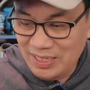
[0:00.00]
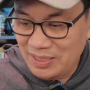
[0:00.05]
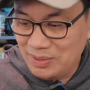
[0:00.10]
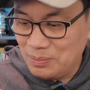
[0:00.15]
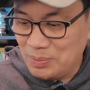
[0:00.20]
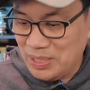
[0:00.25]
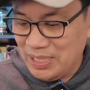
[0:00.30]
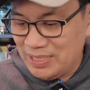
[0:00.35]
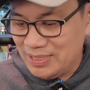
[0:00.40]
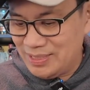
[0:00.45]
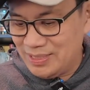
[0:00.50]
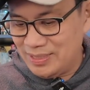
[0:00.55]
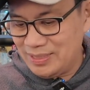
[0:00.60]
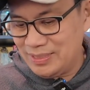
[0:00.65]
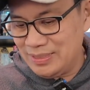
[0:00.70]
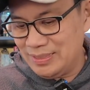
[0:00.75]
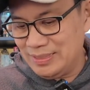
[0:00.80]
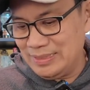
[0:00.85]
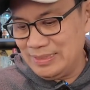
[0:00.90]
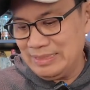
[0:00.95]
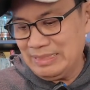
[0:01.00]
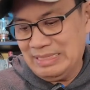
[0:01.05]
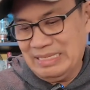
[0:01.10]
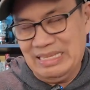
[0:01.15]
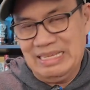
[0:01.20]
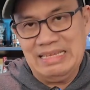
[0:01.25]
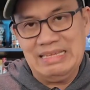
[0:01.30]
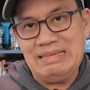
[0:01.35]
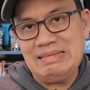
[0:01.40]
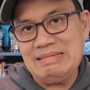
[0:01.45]
but
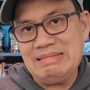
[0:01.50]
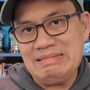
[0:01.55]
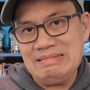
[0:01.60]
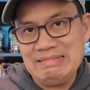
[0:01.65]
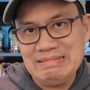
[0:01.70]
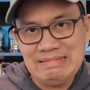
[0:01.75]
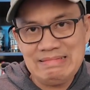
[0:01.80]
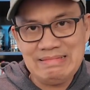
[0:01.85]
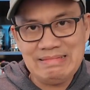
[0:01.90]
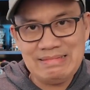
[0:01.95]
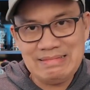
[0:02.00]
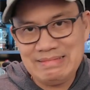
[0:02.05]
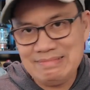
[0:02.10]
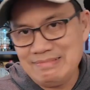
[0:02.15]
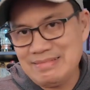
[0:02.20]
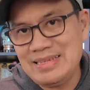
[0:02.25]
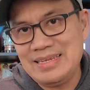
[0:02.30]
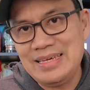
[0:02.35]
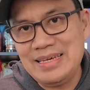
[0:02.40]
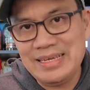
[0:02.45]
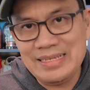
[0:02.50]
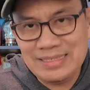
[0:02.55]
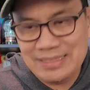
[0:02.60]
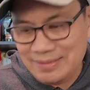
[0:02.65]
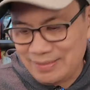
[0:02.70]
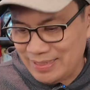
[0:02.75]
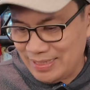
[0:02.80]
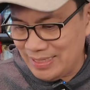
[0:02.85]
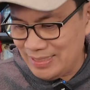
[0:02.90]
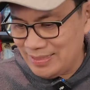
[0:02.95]
why not,
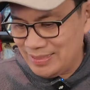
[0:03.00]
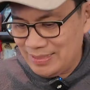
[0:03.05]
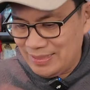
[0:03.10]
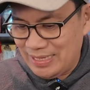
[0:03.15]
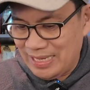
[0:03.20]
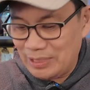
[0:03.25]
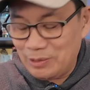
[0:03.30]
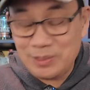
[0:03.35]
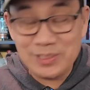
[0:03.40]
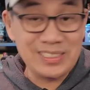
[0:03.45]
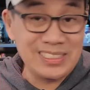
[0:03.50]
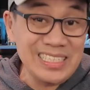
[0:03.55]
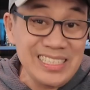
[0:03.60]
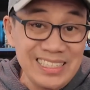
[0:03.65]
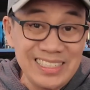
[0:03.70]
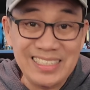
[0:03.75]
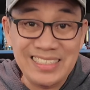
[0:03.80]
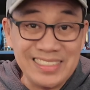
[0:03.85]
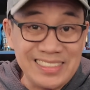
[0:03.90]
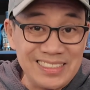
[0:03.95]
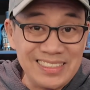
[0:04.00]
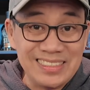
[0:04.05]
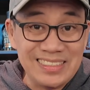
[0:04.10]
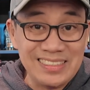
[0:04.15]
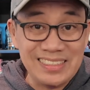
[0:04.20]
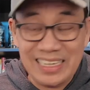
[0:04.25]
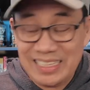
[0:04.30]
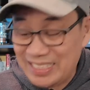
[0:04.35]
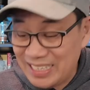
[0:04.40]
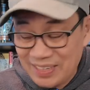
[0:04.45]
right? I don't see these.
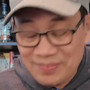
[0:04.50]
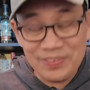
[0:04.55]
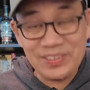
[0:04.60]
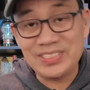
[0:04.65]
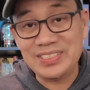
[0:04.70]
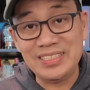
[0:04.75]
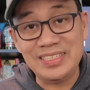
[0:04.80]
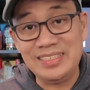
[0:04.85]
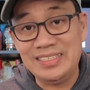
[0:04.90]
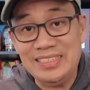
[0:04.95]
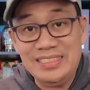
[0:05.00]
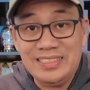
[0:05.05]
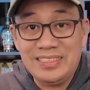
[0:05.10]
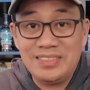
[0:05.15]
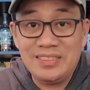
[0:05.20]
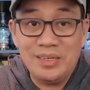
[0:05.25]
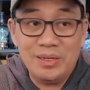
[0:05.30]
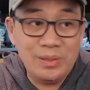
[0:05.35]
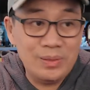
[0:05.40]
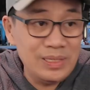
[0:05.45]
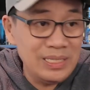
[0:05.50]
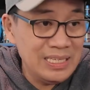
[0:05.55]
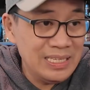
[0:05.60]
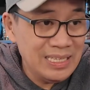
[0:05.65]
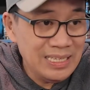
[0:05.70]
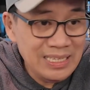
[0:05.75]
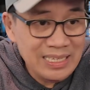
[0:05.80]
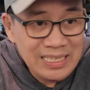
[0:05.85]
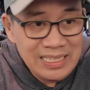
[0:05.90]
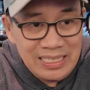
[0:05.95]
I never see these. So
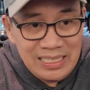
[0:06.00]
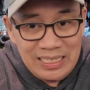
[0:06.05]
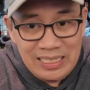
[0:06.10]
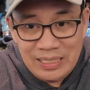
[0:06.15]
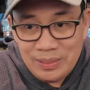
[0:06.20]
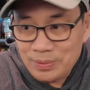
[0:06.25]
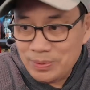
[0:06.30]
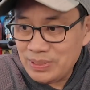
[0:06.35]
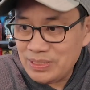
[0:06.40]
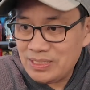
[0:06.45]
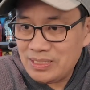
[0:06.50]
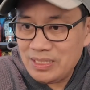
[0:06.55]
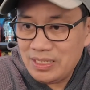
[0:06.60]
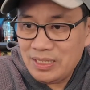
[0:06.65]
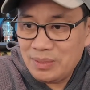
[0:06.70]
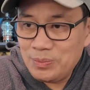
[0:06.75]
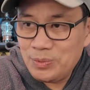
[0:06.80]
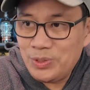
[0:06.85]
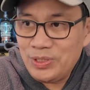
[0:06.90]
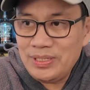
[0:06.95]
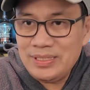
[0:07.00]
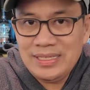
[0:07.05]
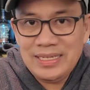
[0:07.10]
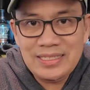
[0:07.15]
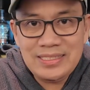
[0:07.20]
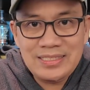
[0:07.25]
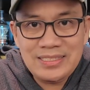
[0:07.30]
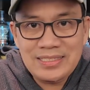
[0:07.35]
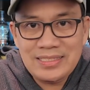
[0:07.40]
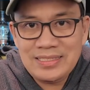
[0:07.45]
it was more or
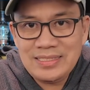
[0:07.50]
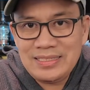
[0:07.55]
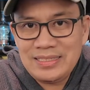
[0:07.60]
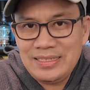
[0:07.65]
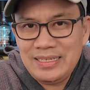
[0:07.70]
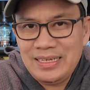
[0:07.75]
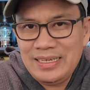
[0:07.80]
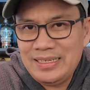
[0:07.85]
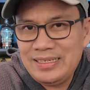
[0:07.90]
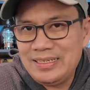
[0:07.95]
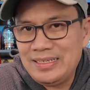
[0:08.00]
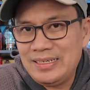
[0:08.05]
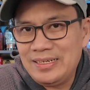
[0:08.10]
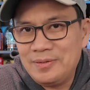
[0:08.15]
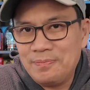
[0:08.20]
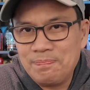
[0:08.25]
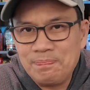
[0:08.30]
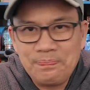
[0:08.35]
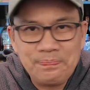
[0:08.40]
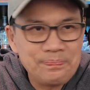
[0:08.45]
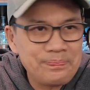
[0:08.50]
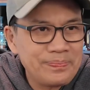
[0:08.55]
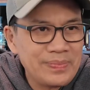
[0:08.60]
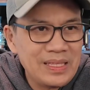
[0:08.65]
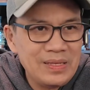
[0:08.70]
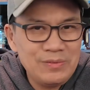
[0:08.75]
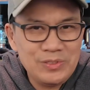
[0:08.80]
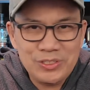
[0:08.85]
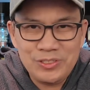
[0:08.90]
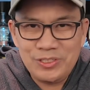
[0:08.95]
less like when
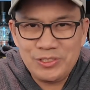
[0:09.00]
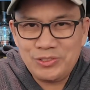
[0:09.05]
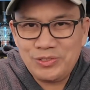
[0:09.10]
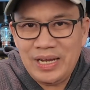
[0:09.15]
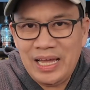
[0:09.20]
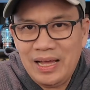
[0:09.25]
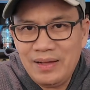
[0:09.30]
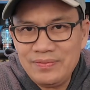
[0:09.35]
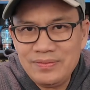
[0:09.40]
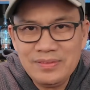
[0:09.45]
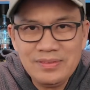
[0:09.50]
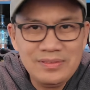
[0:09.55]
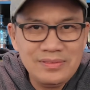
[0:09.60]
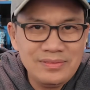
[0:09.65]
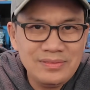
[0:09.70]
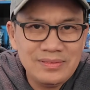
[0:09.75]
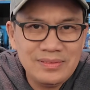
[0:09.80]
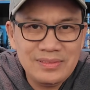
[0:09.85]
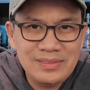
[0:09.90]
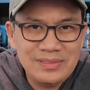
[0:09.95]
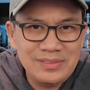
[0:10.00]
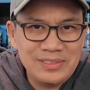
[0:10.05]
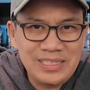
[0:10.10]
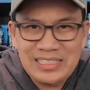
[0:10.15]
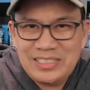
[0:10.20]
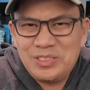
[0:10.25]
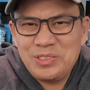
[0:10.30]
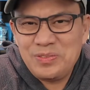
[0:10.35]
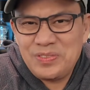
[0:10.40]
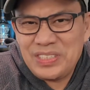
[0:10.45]
you're on travel and you
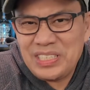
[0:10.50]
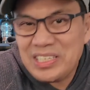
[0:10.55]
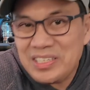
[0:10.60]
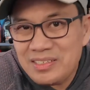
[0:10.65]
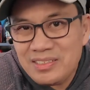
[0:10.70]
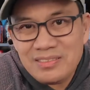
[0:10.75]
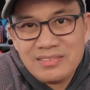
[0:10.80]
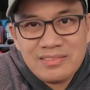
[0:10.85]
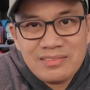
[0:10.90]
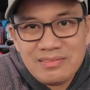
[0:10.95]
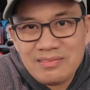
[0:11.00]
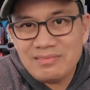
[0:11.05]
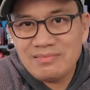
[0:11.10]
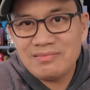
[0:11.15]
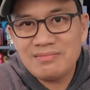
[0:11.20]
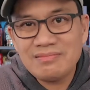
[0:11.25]
get souvenirs,